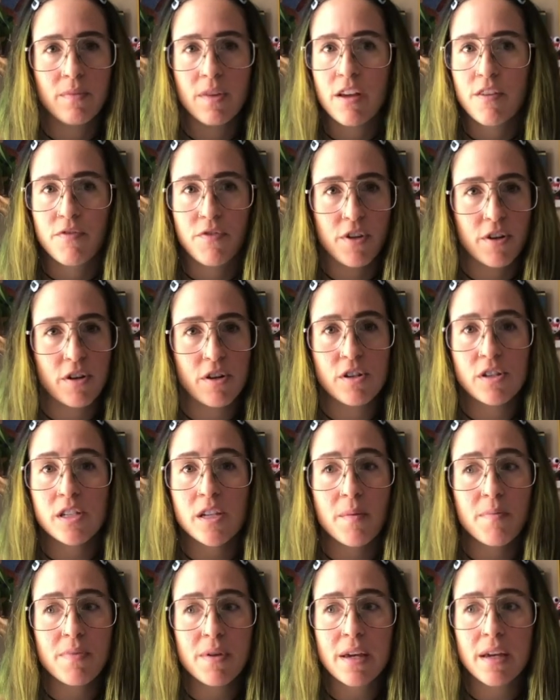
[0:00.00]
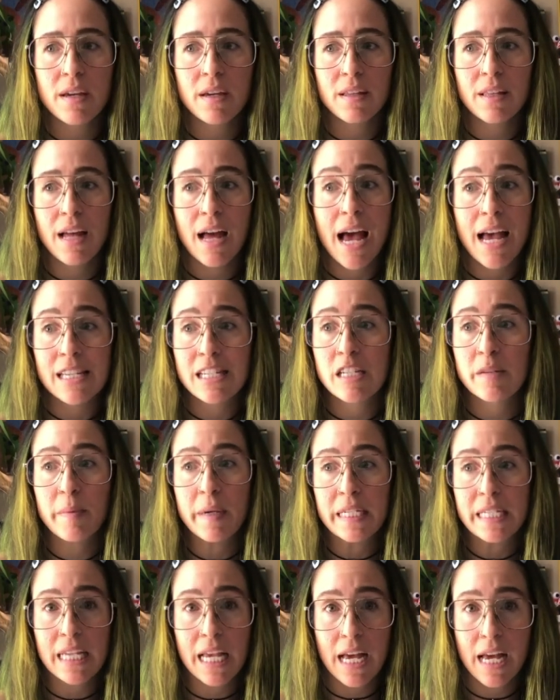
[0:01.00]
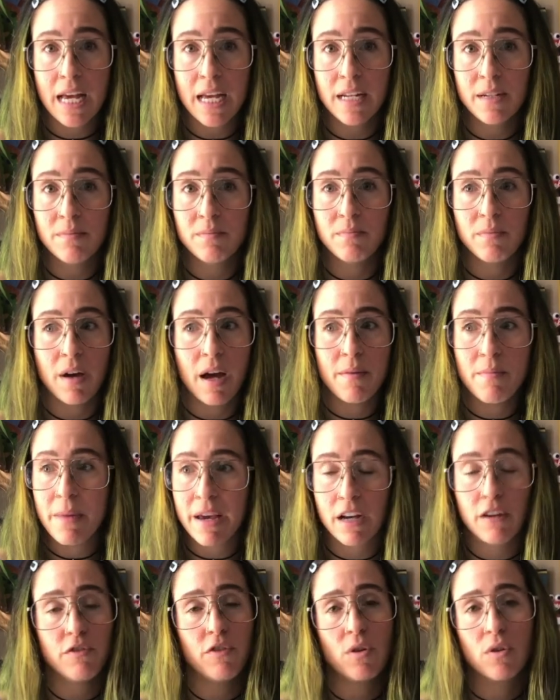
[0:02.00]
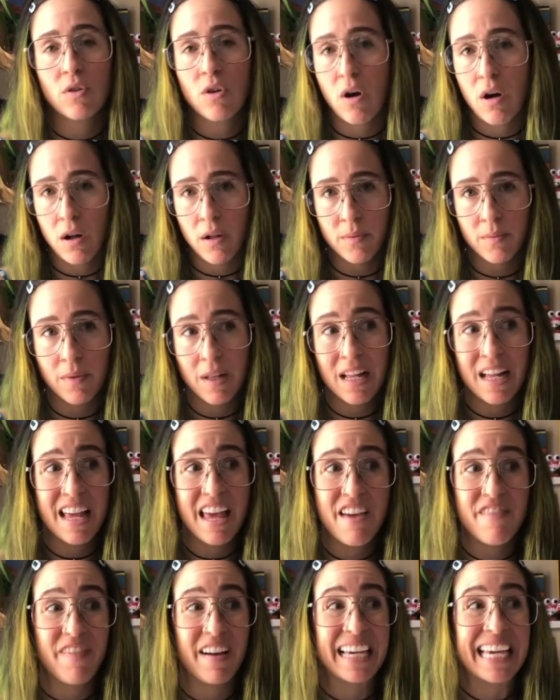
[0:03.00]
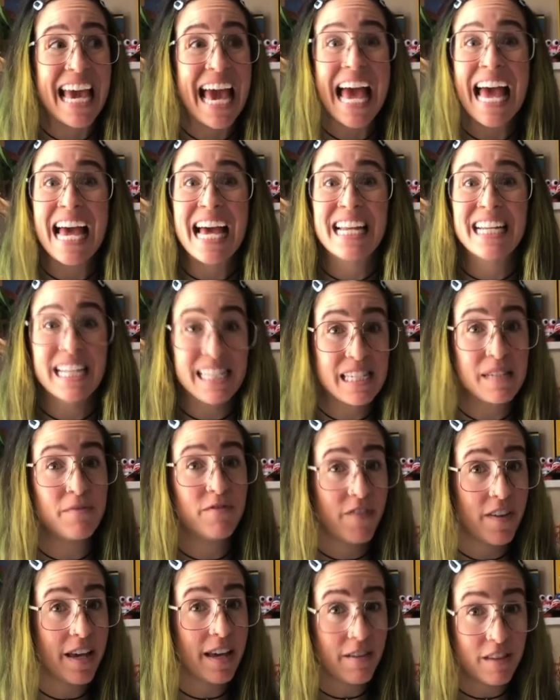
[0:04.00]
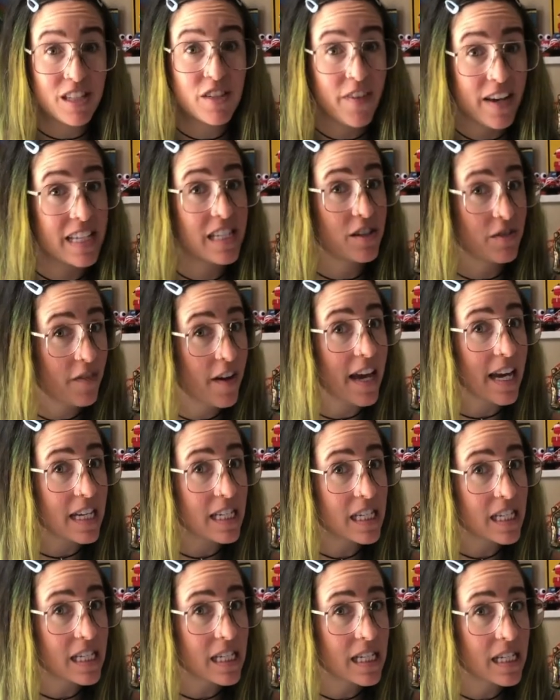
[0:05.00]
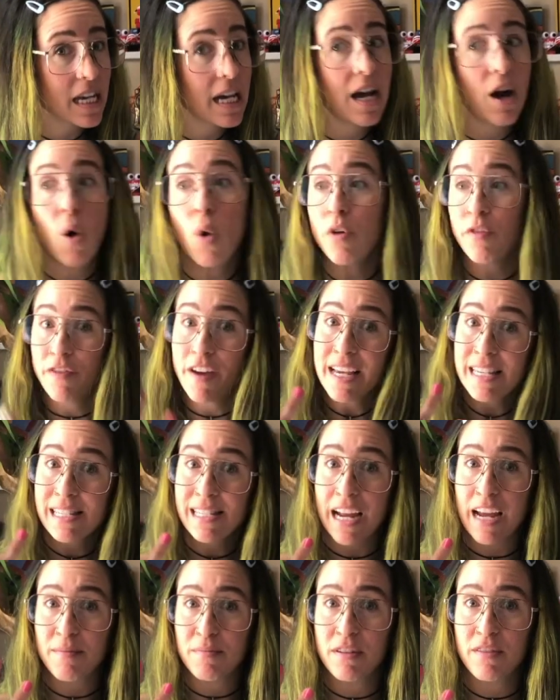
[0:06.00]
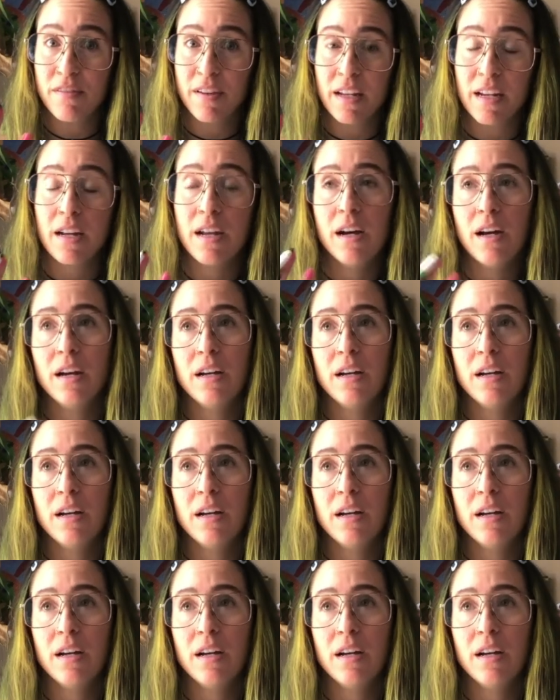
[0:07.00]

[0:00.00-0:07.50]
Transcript: If there's something that has to be said, I make a phone call. If I can, it's face to face or FaceTime even.